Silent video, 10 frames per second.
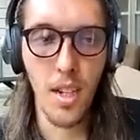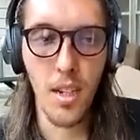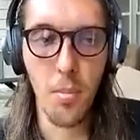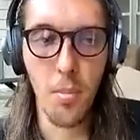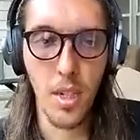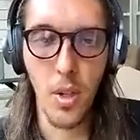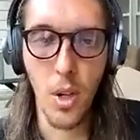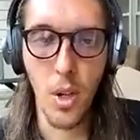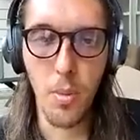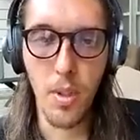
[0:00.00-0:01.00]

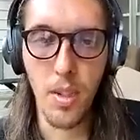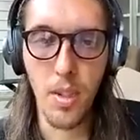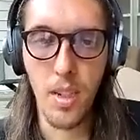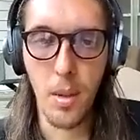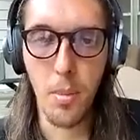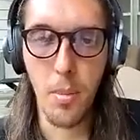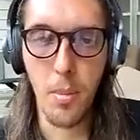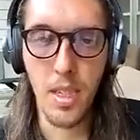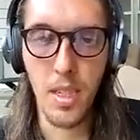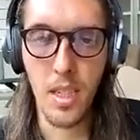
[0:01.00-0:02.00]
much more open
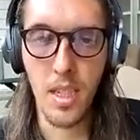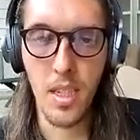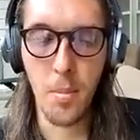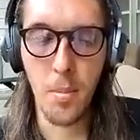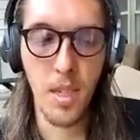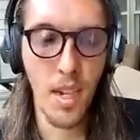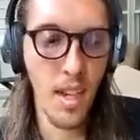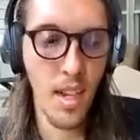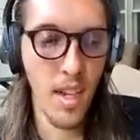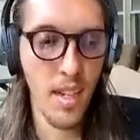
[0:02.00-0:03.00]
permissionless
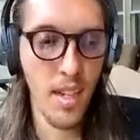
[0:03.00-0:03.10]
systems.